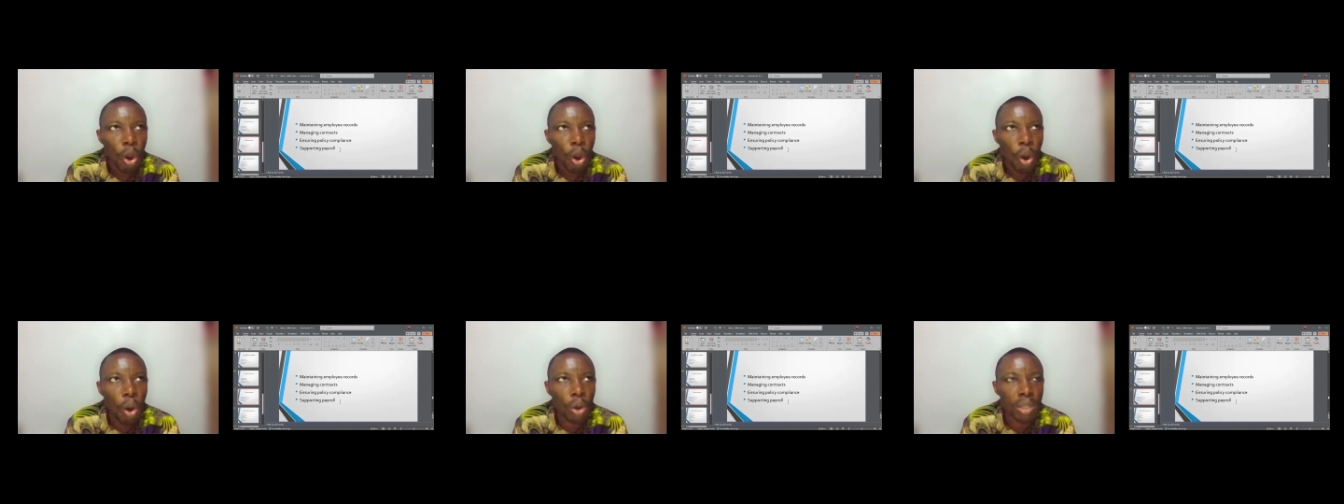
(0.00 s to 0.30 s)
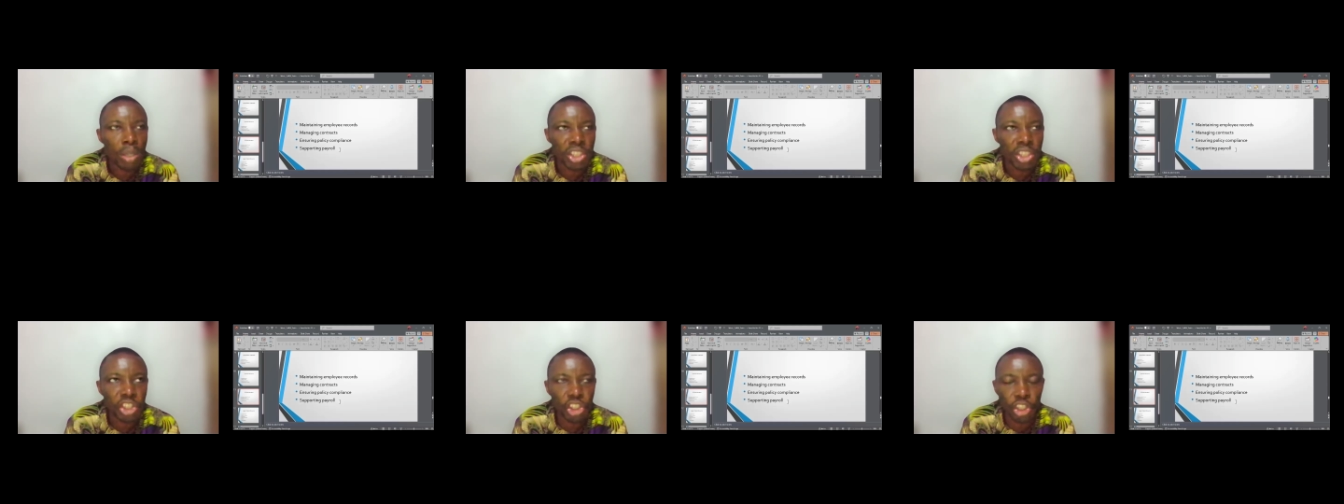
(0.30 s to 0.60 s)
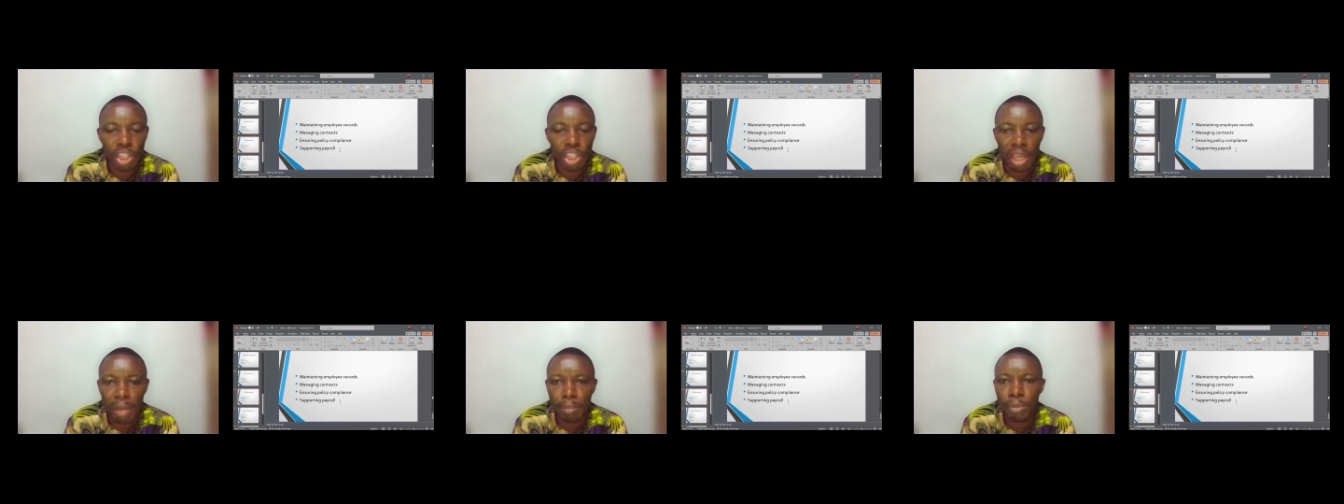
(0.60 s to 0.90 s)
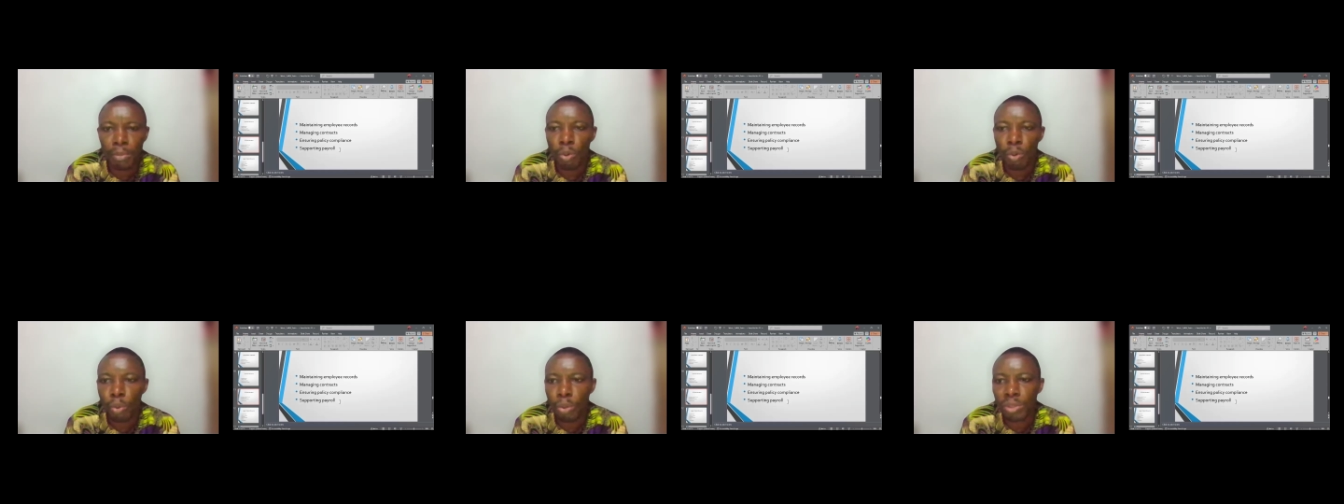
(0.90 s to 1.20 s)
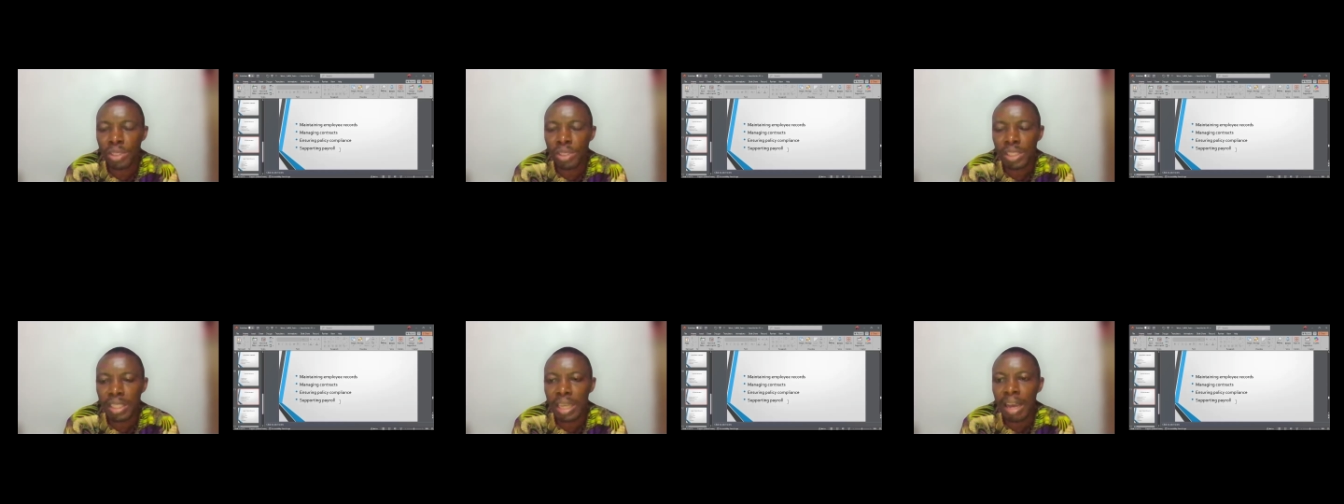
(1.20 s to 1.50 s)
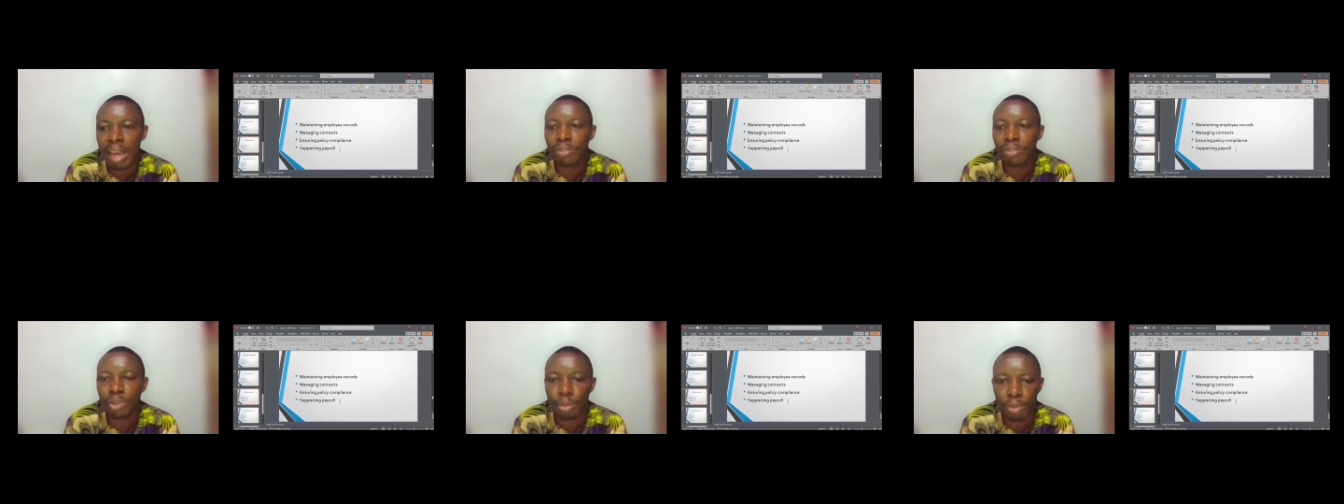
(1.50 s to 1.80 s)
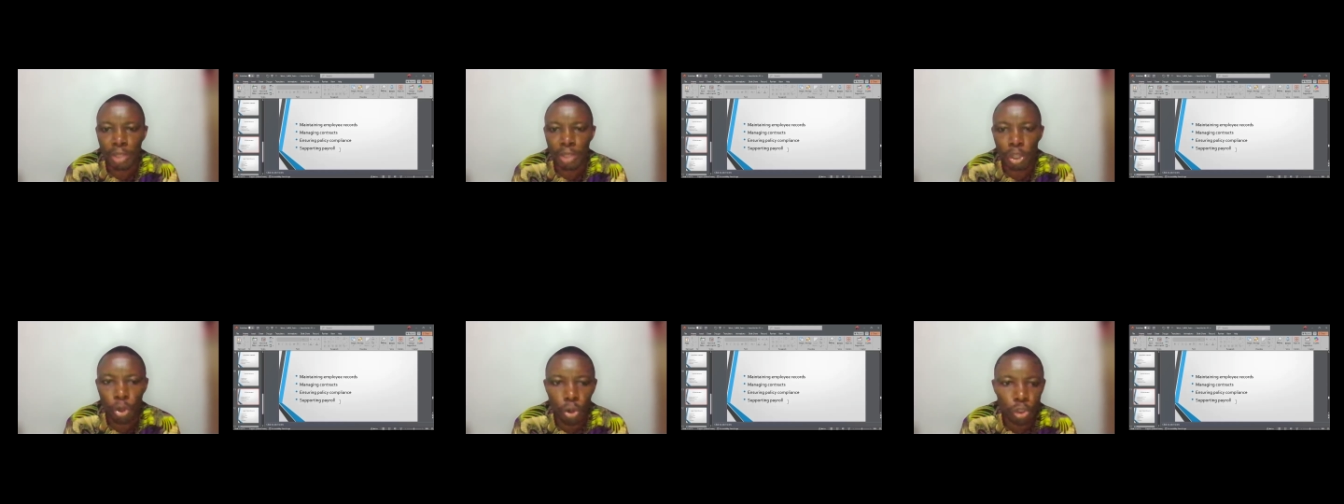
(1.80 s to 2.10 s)
or the GM will still have to
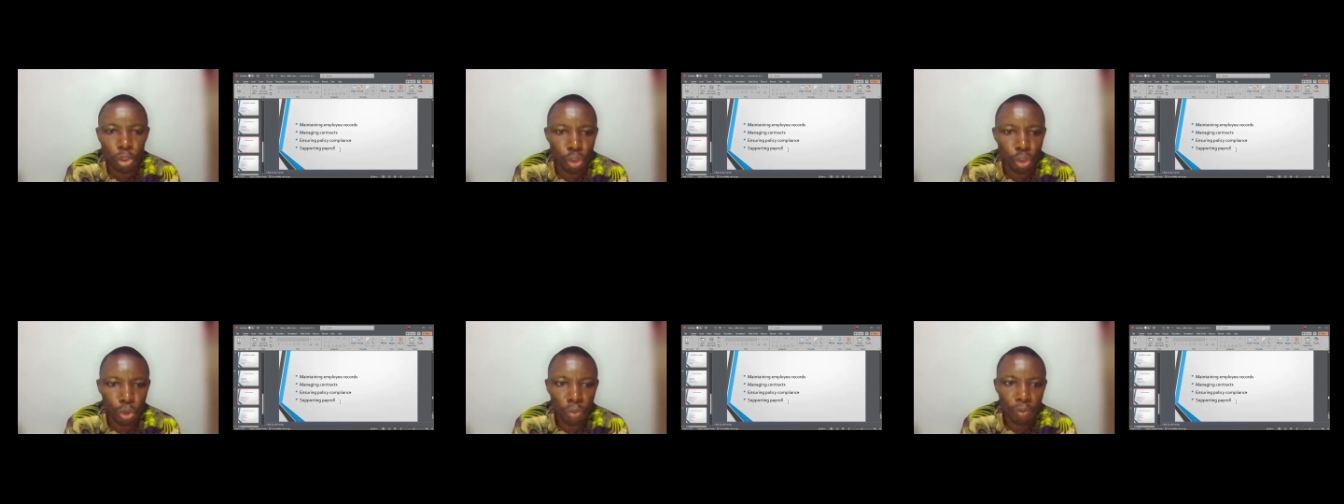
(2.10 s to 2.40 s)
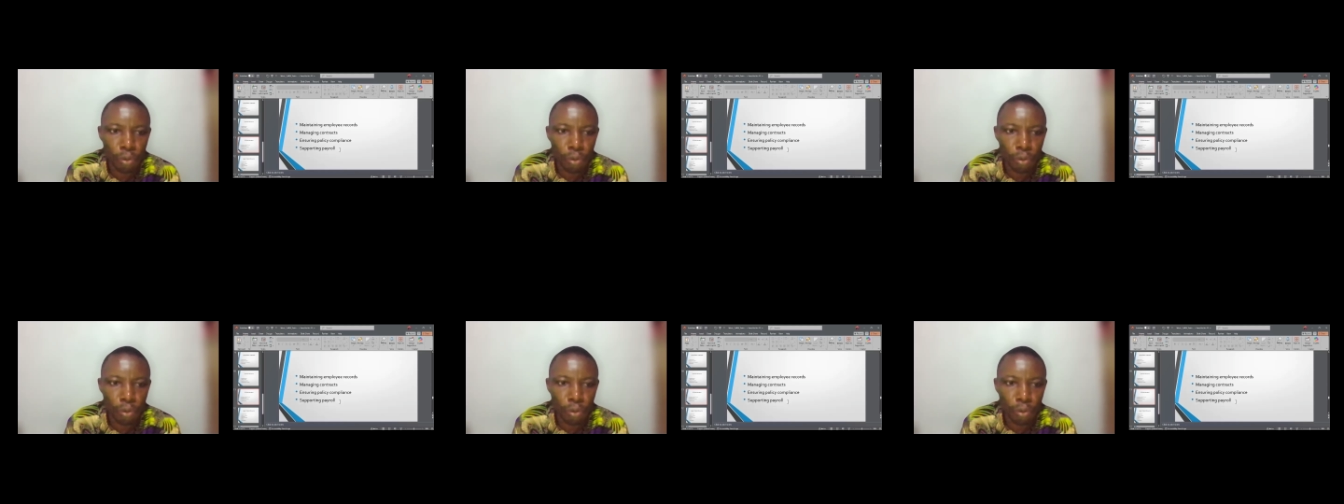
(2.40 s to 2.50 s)
be a control